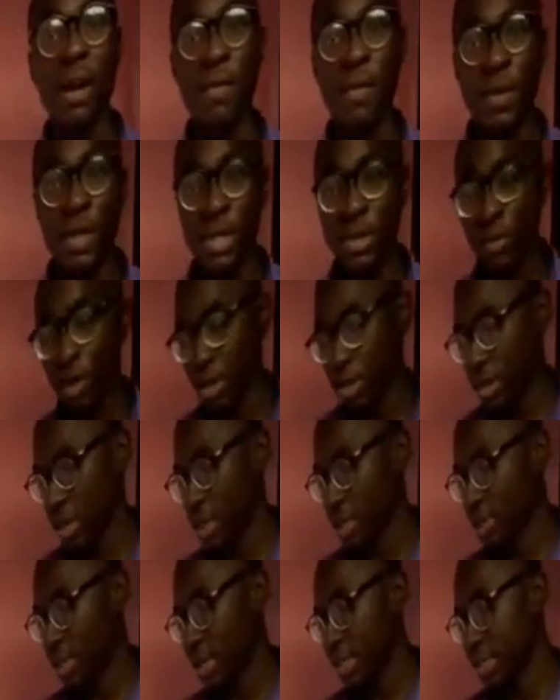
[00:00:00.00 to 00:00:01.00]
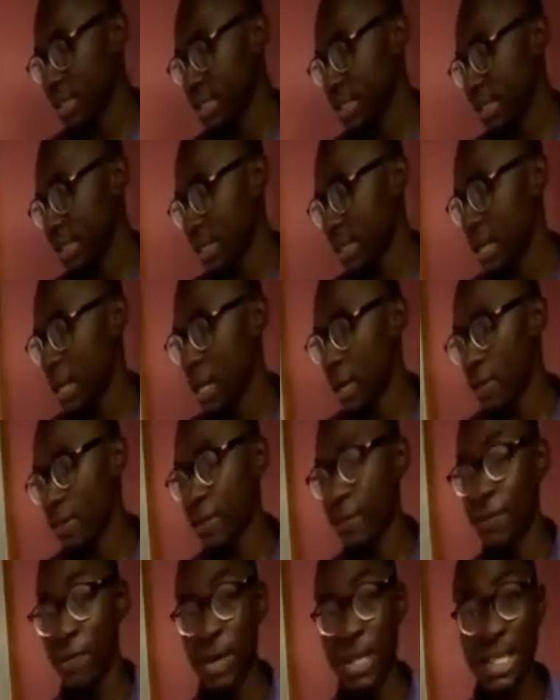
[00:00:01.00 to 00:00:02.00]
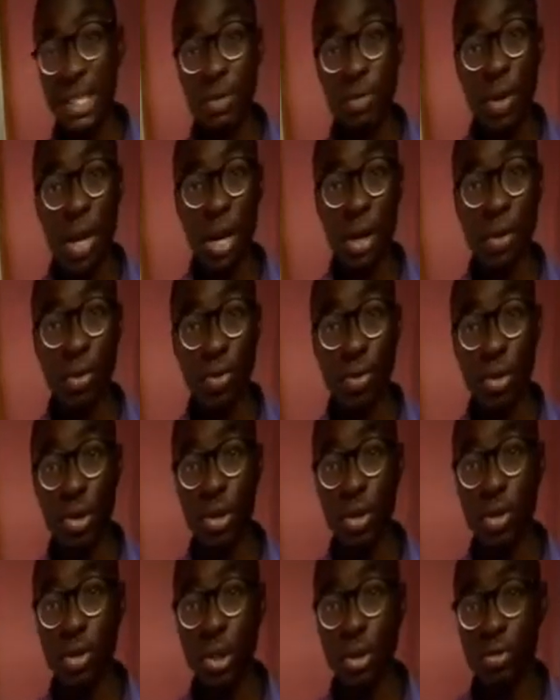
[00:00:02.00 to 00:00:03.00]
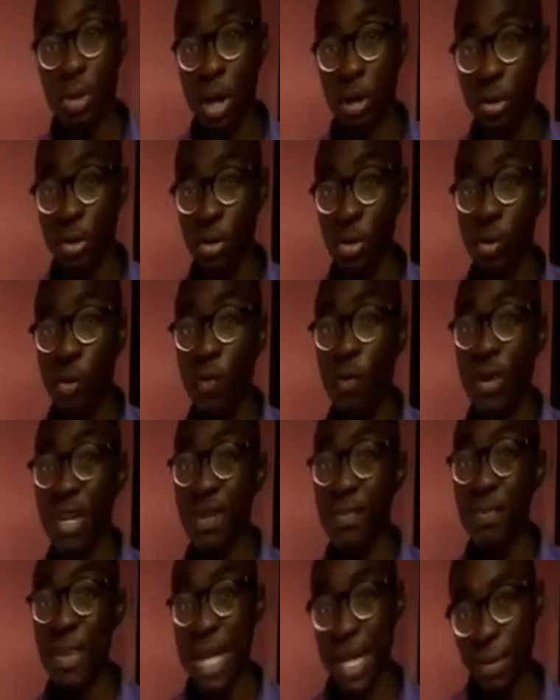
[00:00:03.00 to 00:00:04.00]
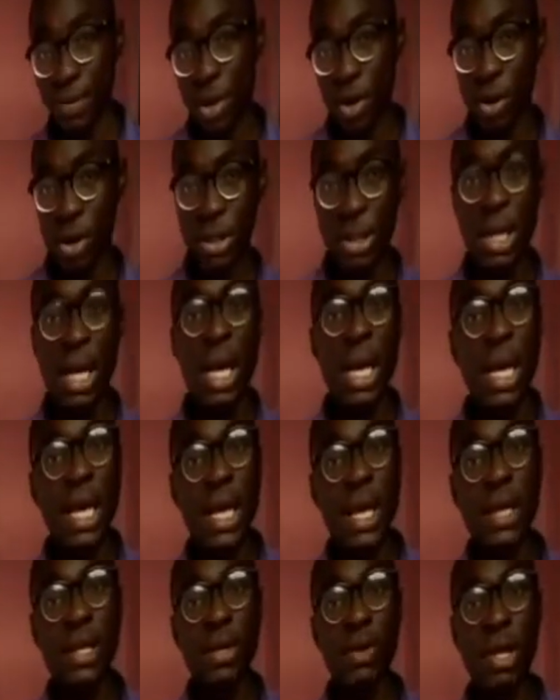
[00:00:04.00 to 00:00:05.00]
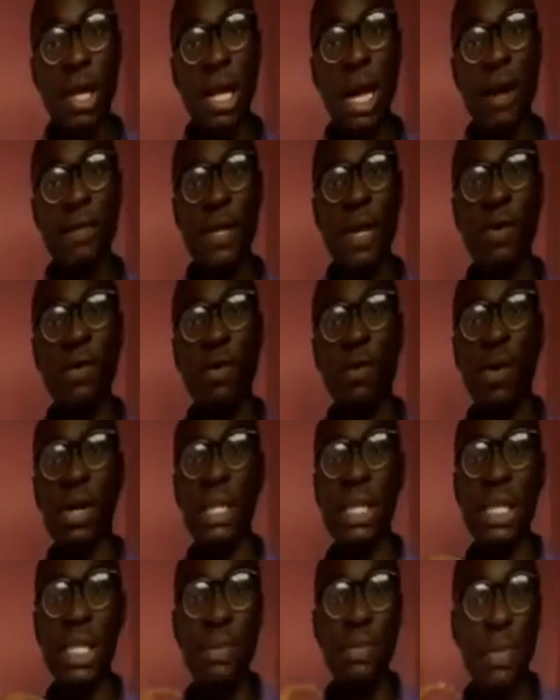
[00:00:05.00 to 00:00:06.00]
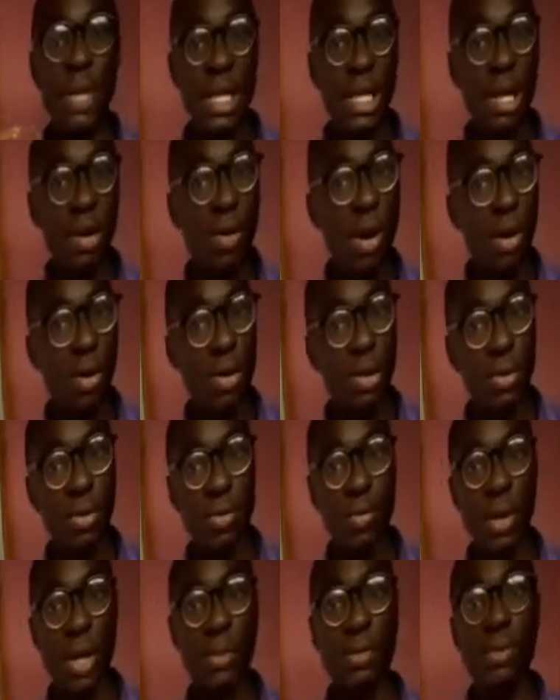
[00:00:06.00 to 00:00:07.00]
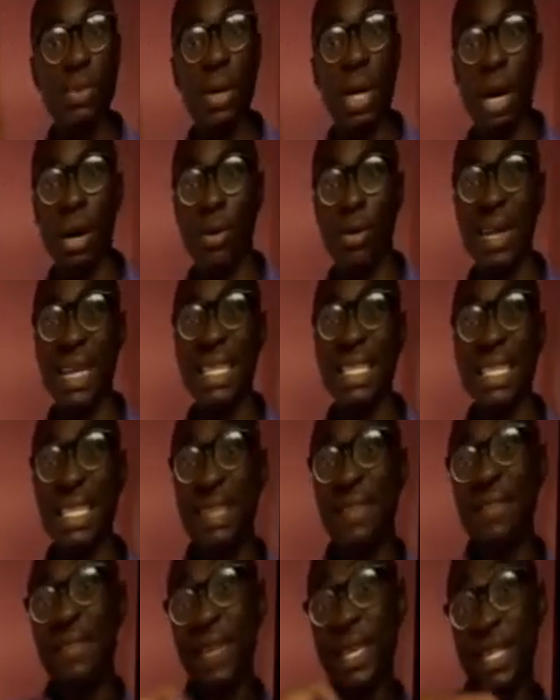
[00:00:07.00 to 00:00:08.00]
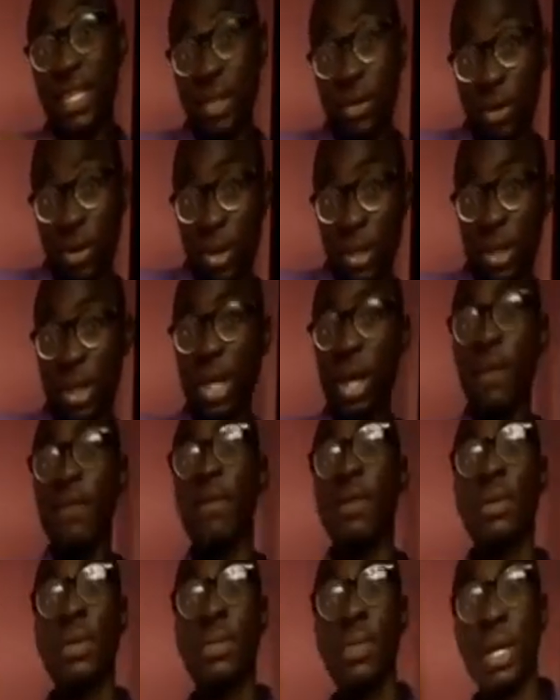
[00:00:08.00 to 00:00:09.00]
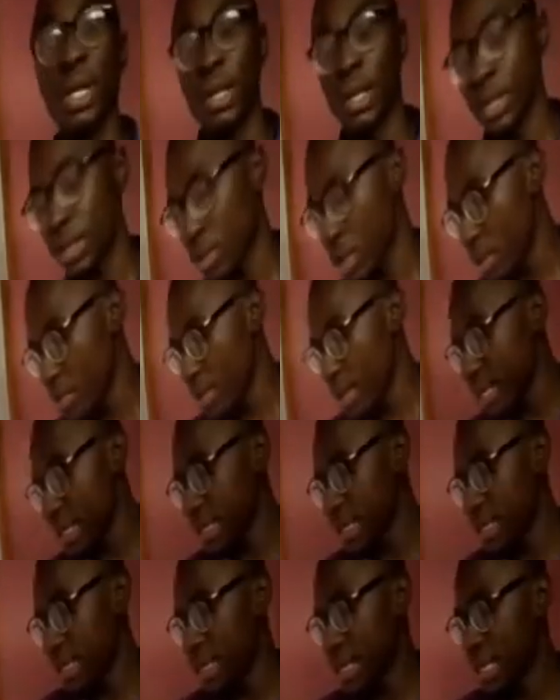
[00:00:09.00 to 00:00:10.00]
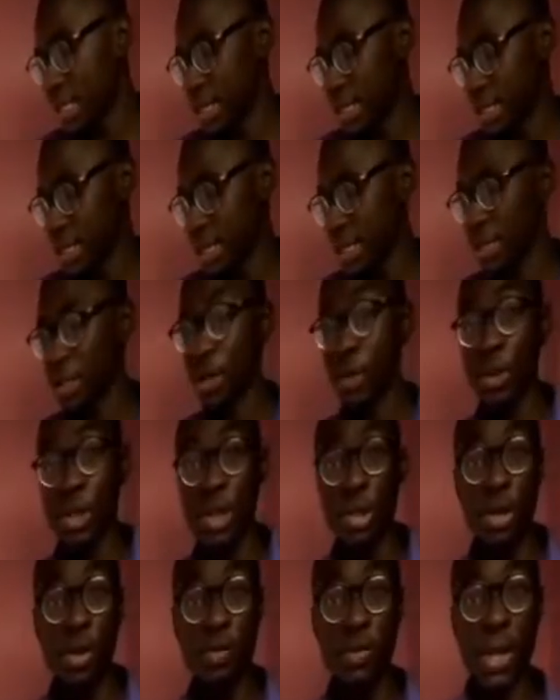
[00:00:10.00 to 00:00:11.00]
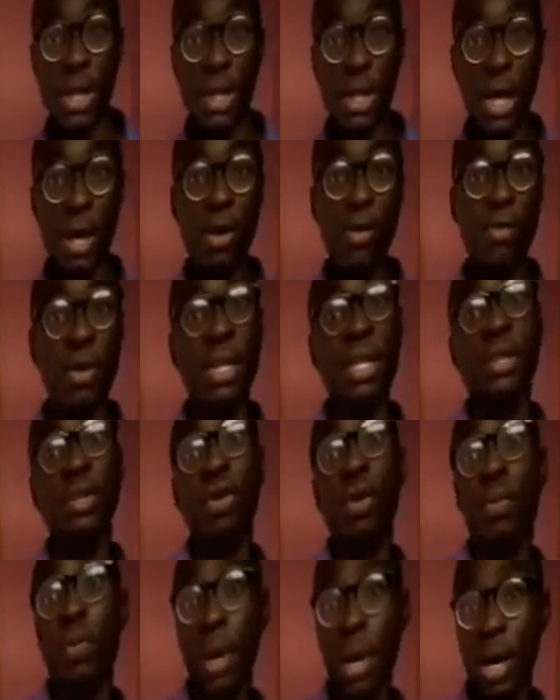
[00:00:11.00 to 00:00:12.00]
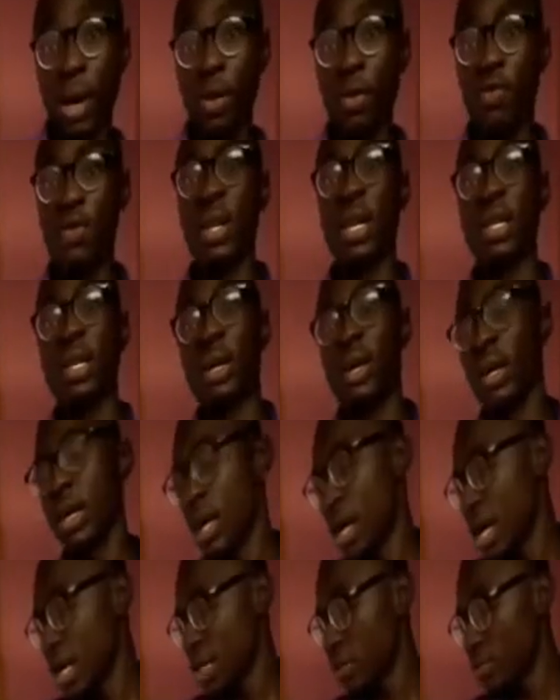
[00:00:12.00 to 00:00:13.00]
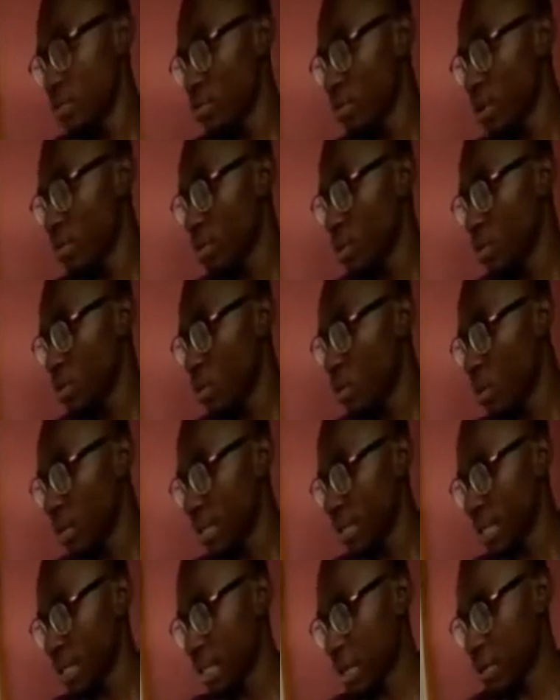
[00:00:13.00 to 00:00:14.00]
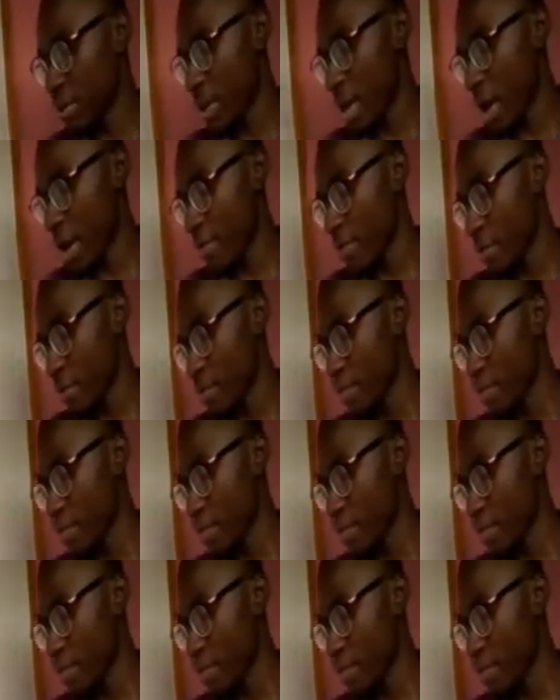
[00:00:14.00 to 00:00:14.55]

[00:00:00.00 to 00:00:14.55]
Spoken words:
for this question, as you can see, the first thing we are going to do is we are going to look for the mean, because it's only after we've gotten the mean that we are going to be able to calculate the deviation from the mean. So the mean in this case is the summation of data over the number of data. So when we sum all the data, we have